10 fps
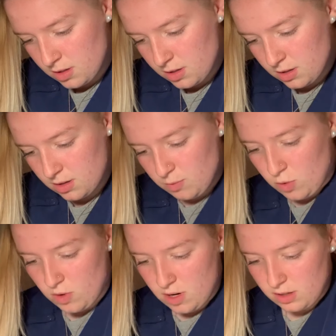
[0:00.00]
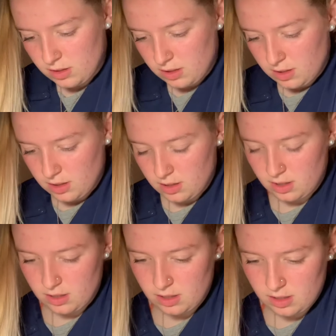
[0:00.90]
in the port
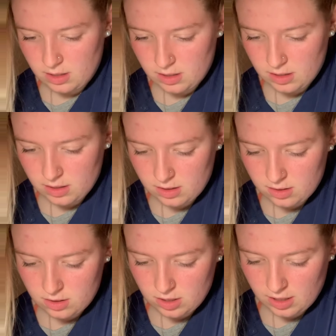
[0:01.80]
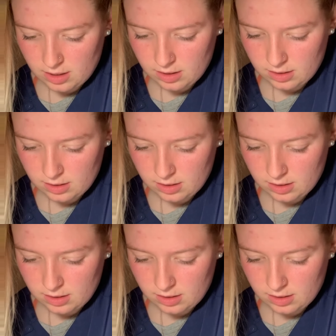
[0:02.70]
and inject